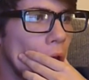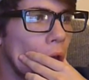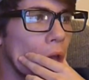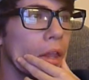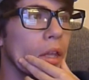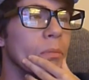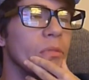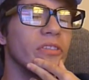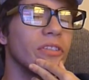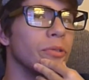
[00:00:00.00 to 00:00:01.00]
Yeah, that
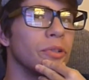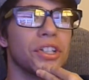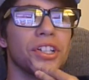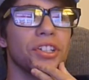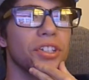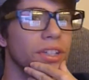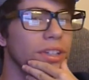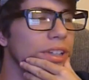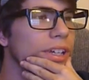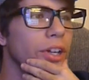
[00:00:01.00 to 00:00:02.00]
movie was just...
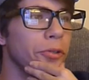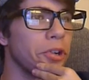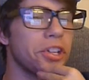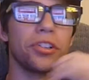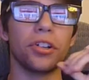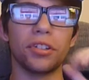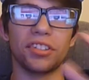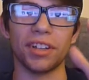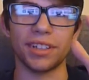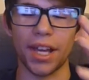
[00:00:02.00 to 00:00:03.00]
Original is
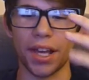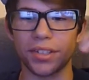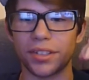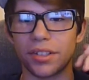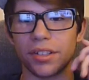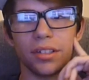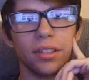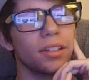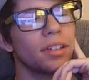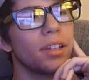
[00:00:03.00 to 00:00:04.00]
fantastic.
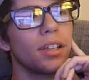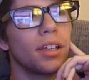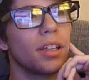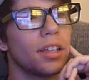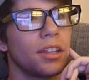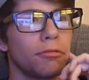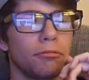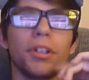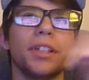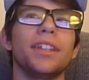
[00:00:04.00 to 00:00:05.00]

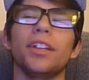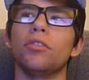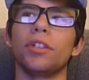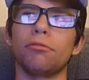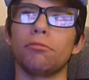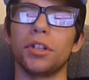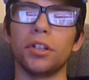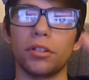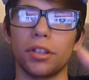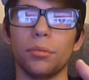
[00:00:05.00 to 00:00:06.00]
Really the only
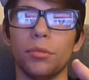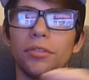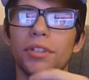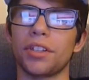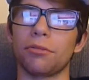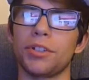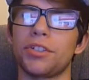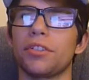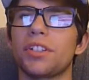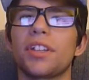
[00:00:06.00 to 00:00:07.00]
real good movie is the
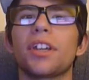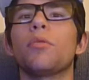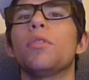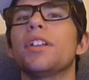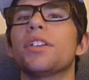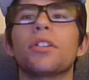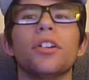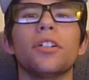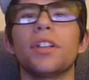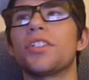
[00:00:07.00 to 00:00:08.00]
original. The second one is
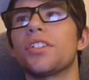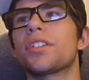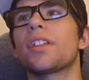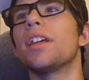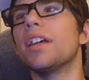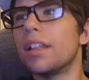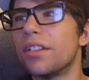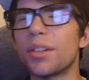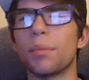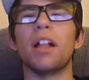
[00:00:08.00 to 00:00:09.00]
good. It's just...
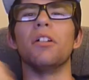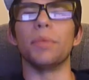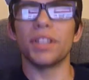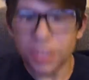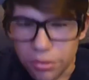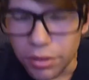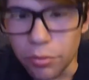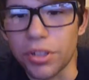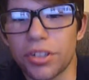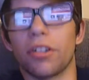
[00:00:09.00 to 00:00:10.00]
There's some elements to it
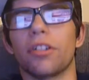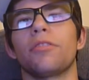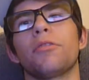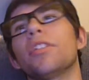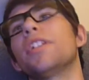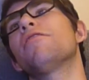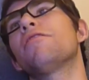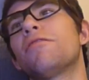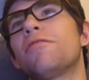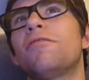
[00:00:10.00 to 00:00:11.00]
which aren't really
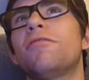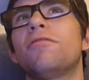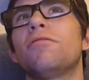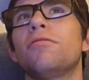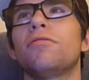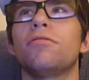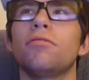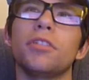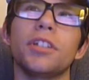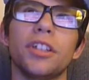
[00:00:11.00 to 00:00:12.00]

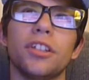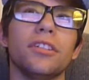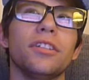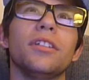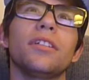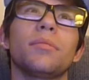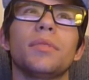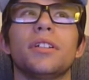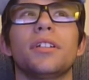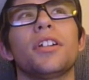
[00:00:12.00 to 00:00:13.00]
really good,
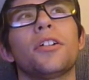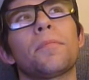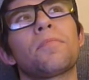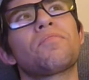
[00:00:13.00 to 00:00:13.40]
but you know,